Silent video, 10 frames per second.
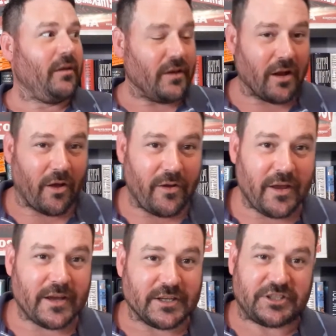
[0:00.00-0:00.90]
you know,
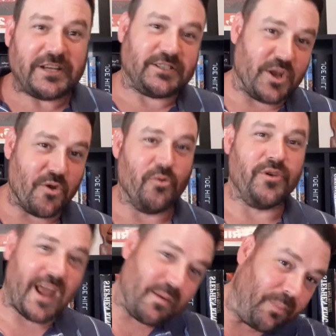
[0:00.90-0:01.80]
she's the new
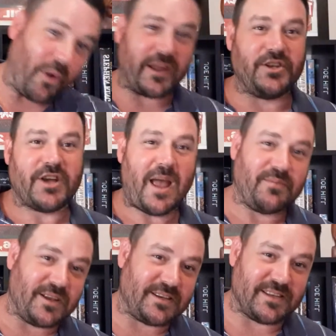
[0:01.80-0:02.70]
dead body
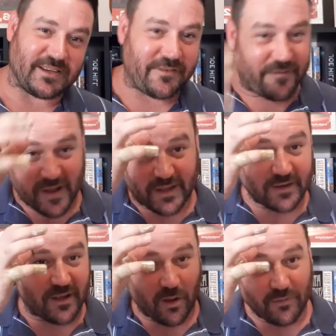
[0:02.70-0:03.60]
jammed into this
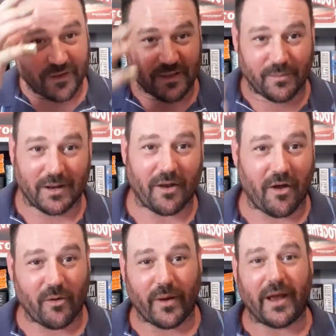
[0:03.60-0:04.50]
fucking culvert in the middle of
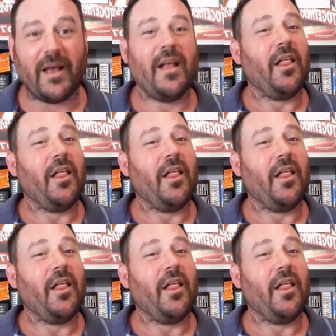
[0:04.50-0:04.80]
nowhere.